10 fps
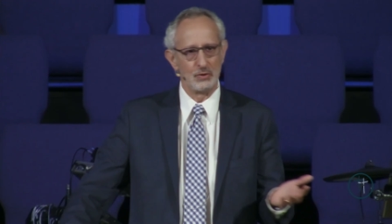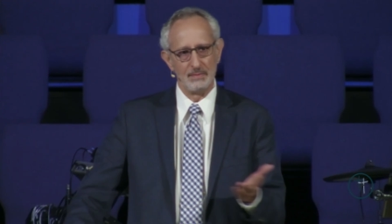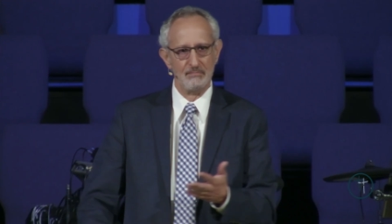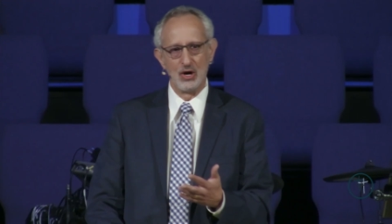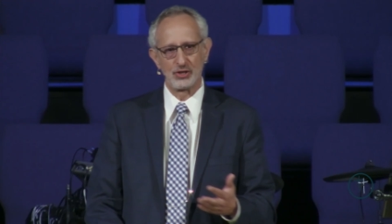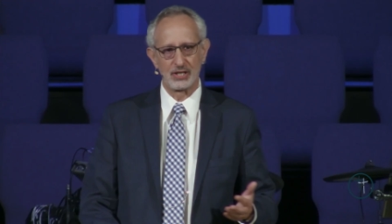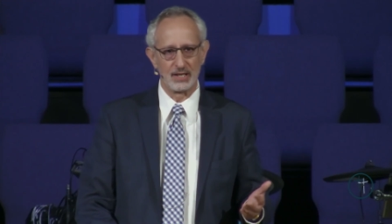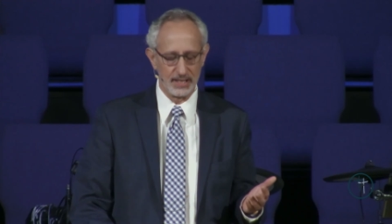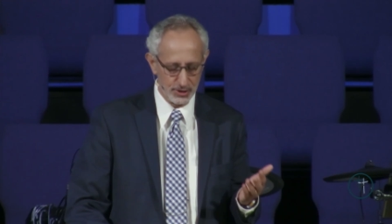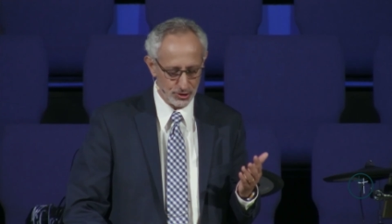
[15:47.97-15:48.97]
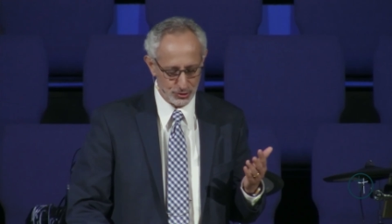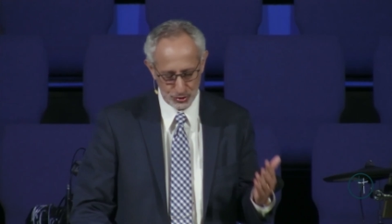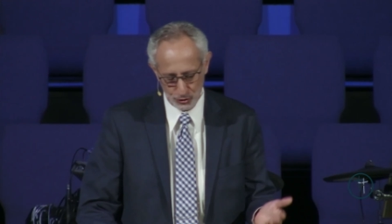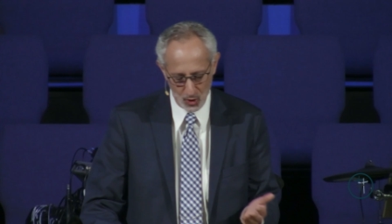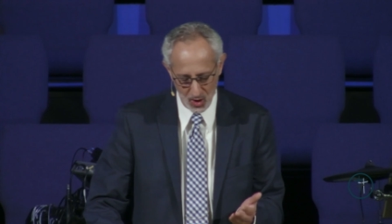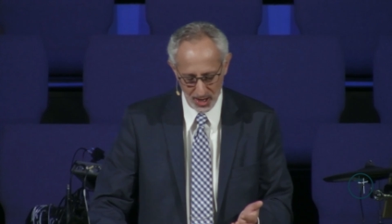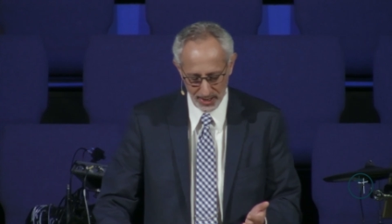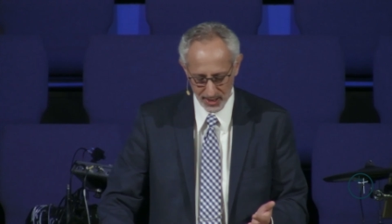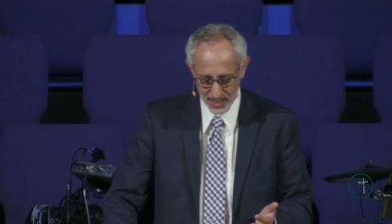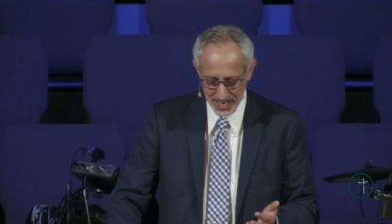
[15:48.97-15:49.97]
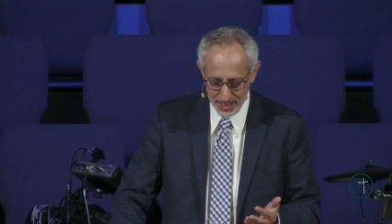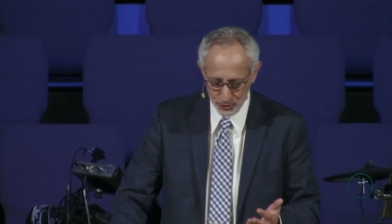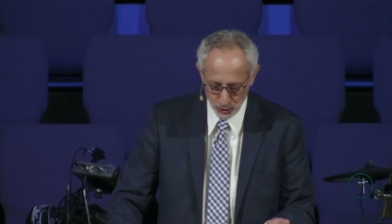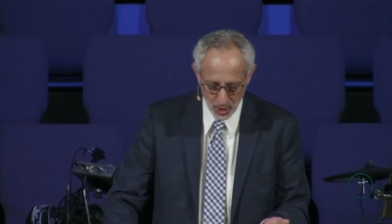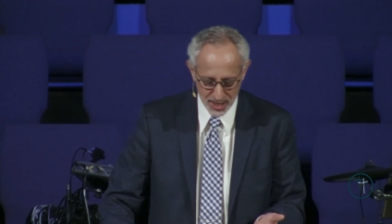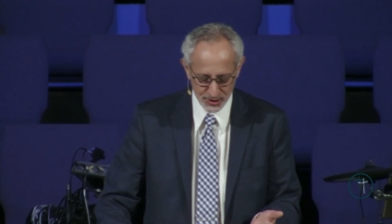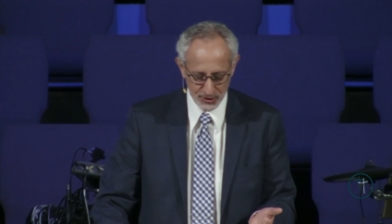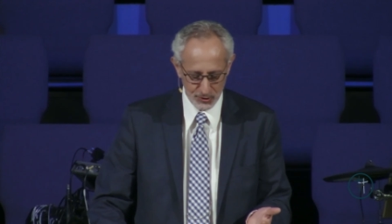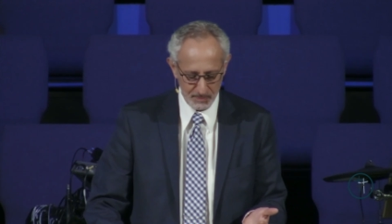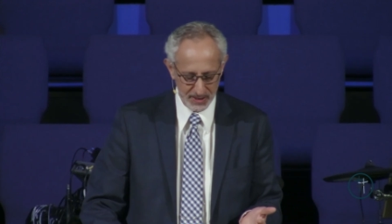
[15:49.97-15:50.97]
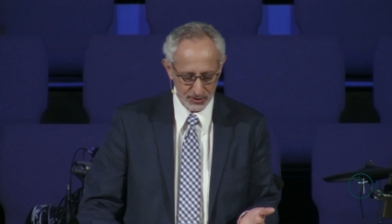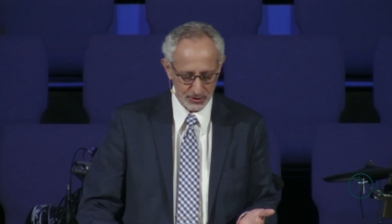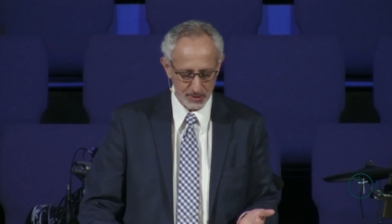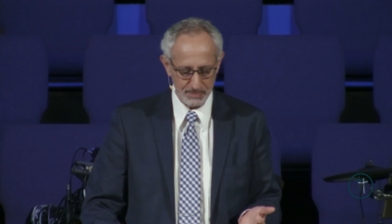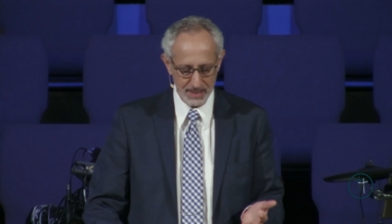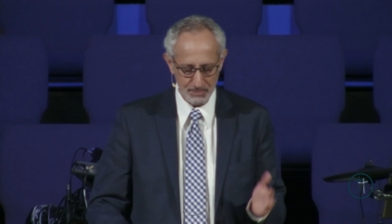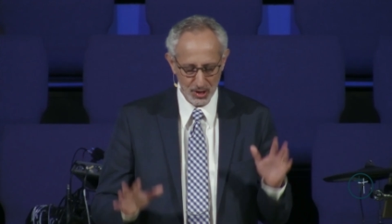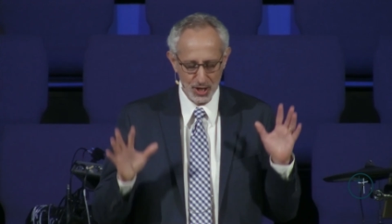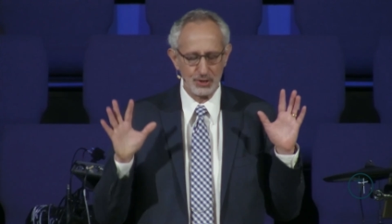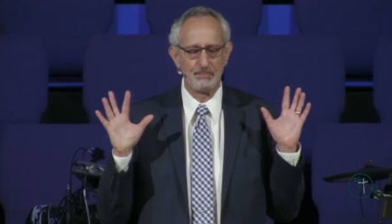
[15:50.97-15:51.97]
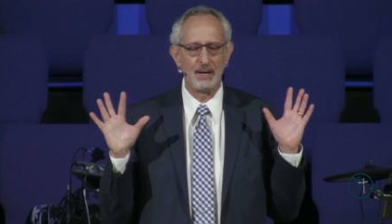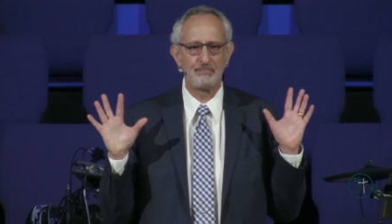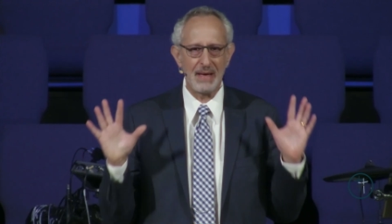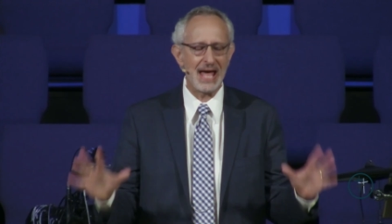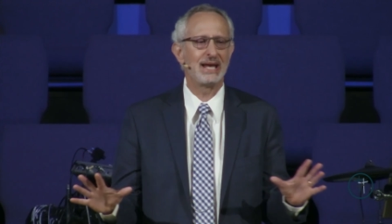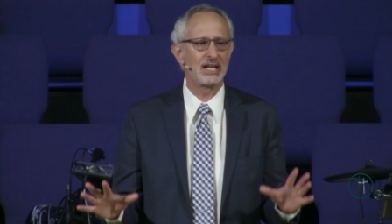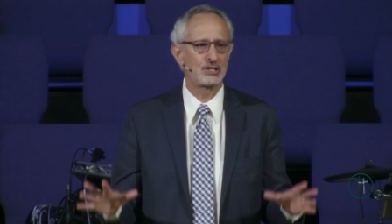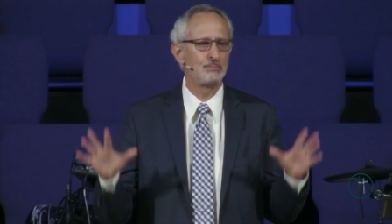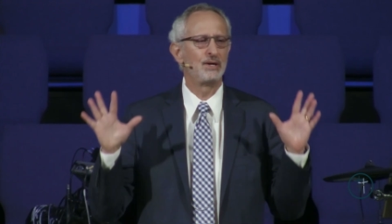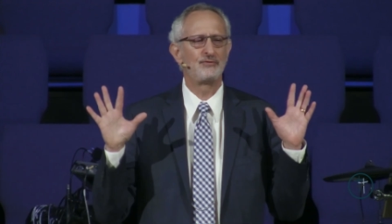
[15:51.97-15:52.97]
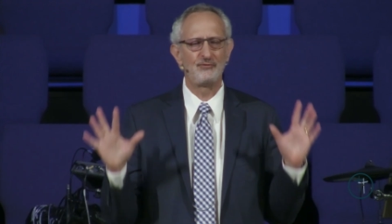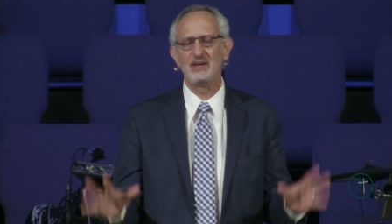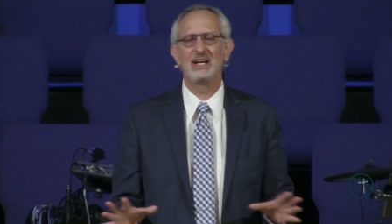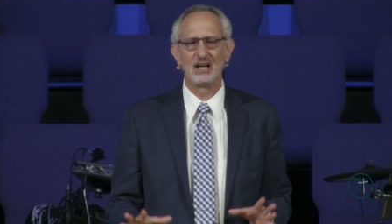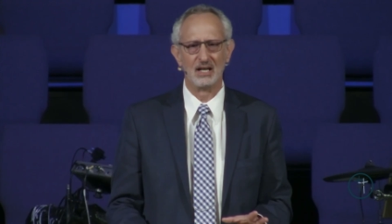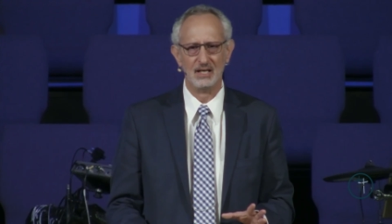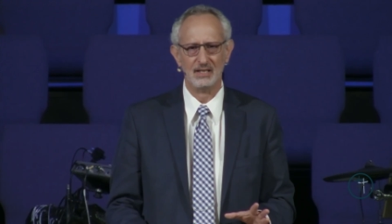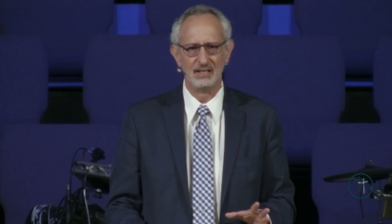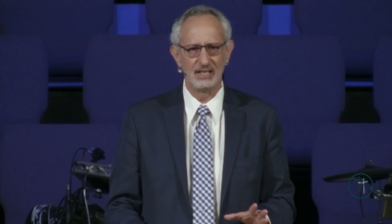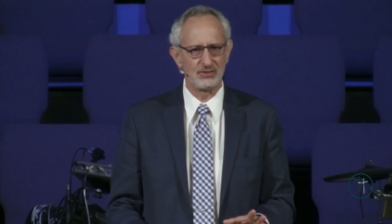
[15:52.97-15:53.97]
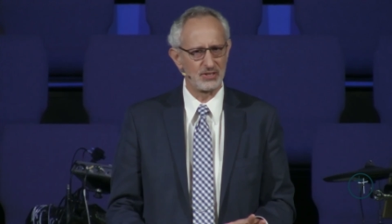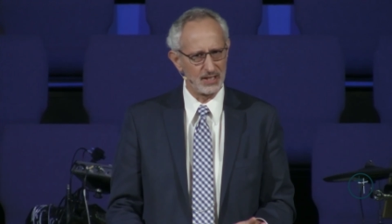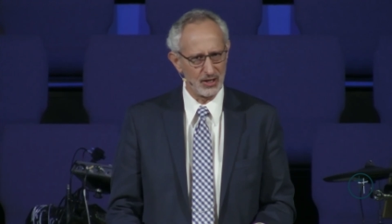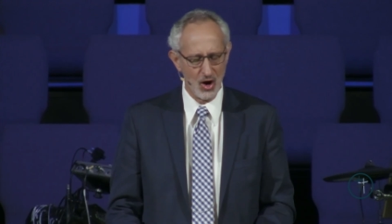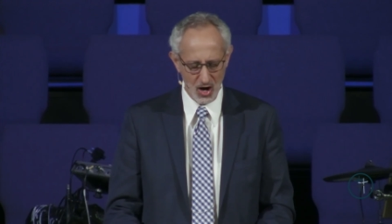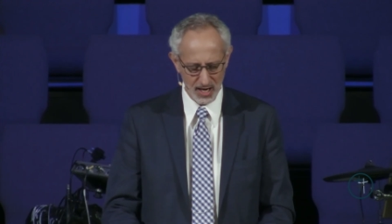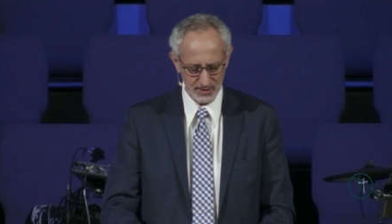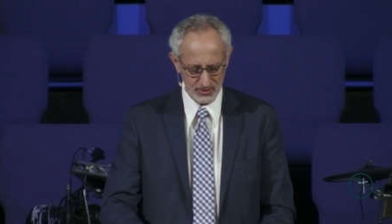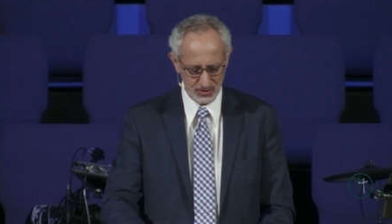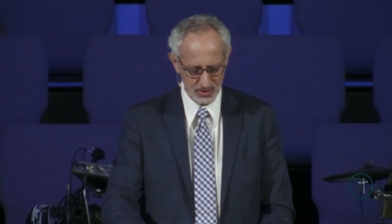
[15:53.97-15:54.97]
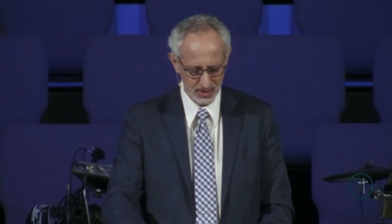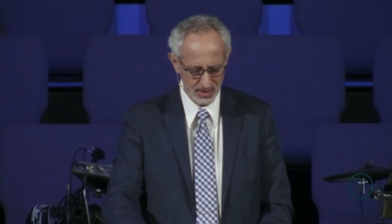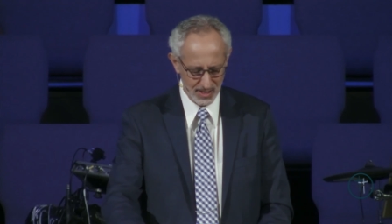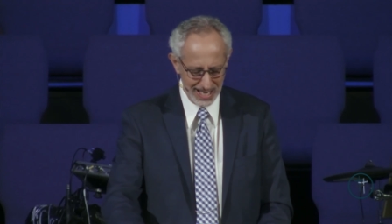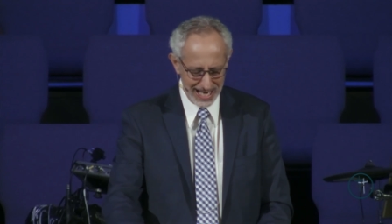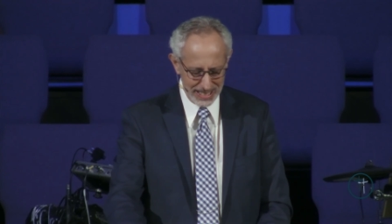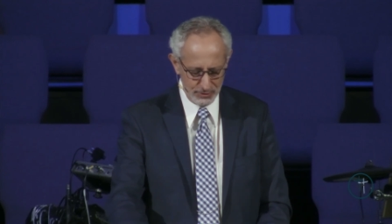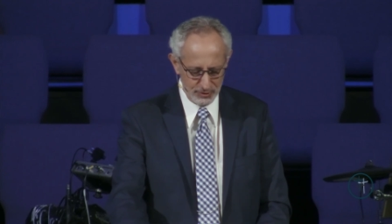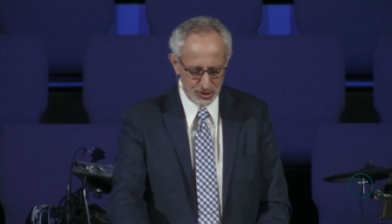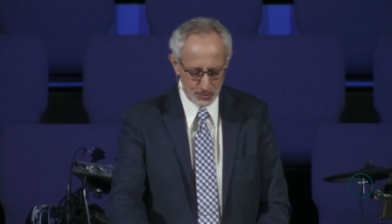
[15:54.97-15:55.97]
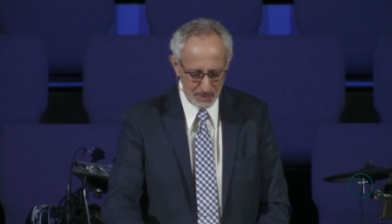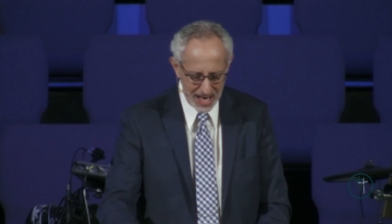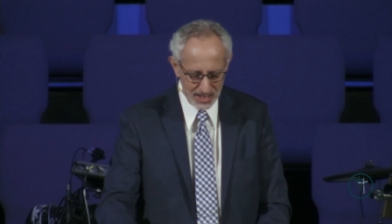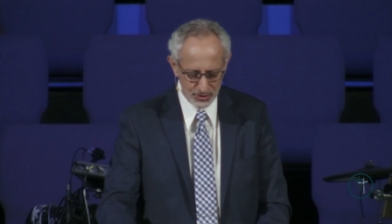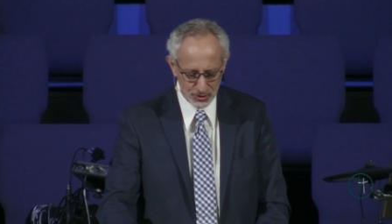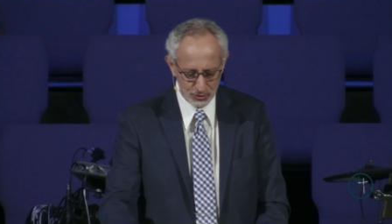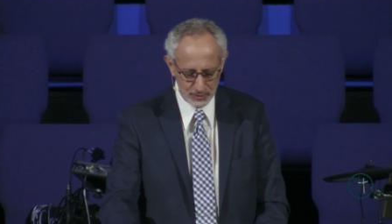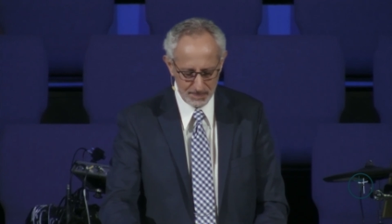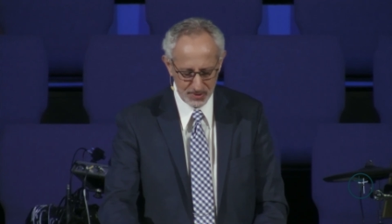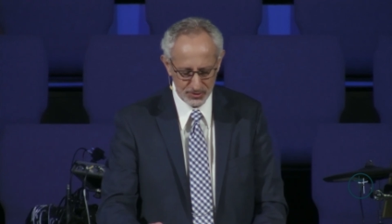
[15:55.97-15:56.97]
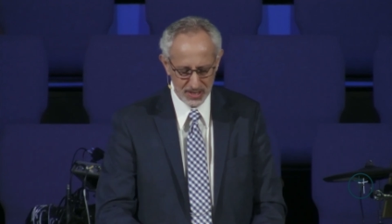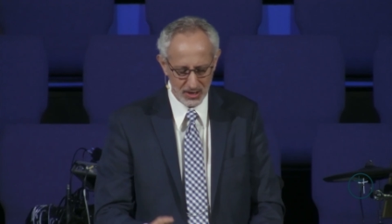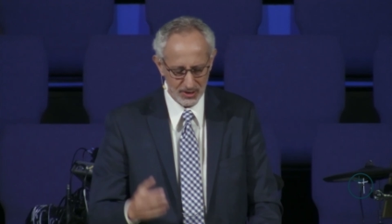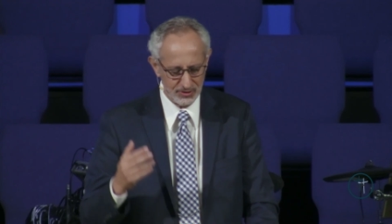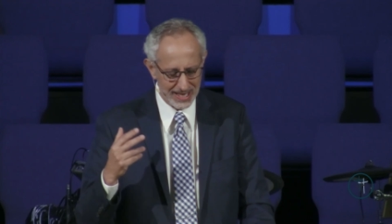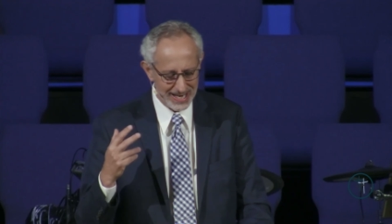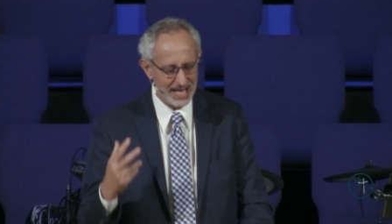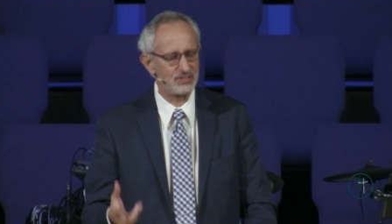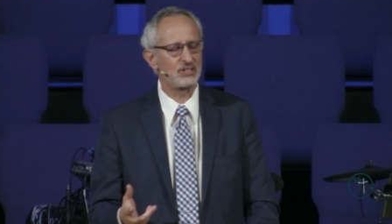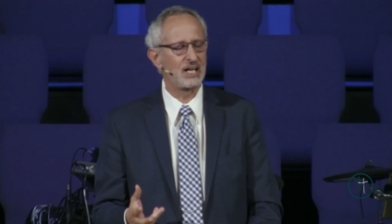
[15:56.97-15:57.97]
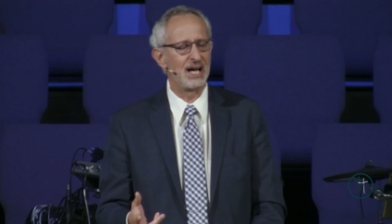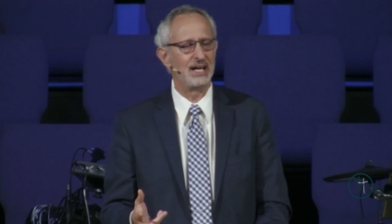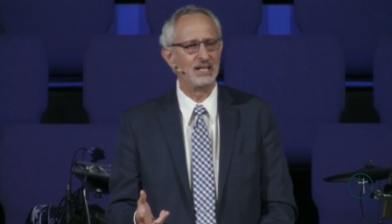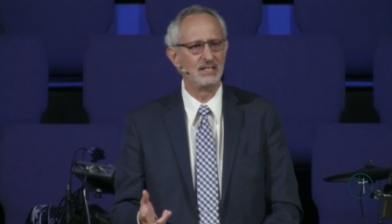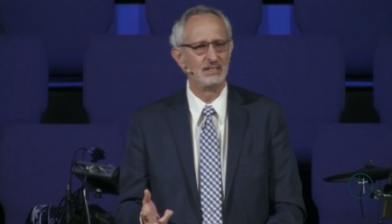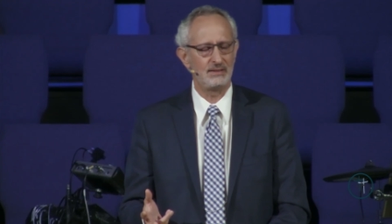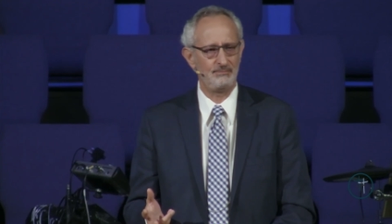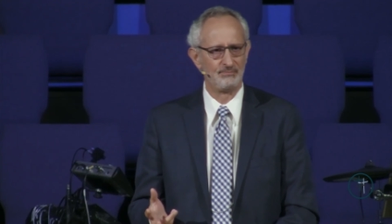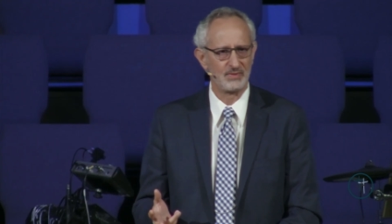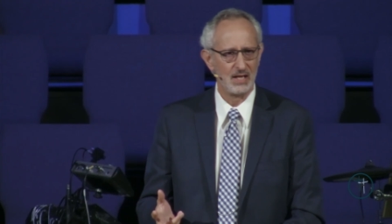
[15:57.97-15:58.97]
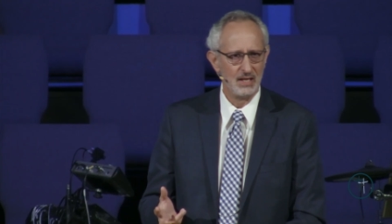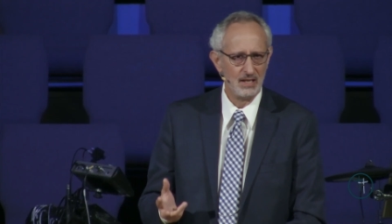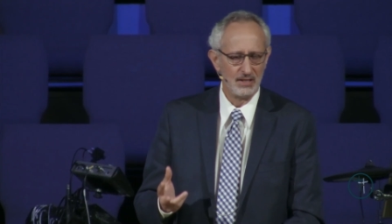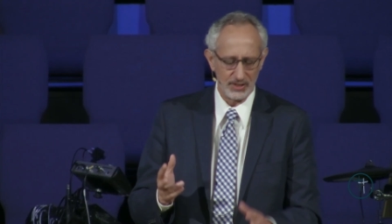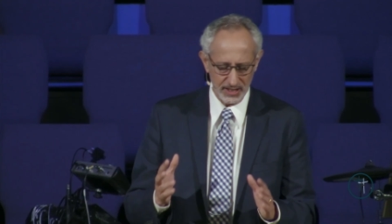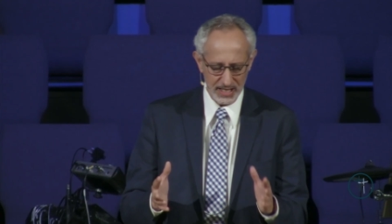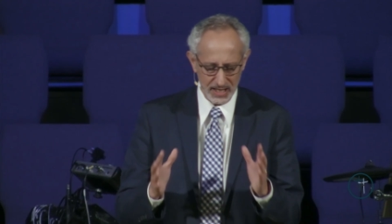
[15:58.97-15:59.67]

to emotionally destroy and crush the spirits of the people, to put panic, to put fear into their hearts. And in response, the scriptures tell us that Hezekiah the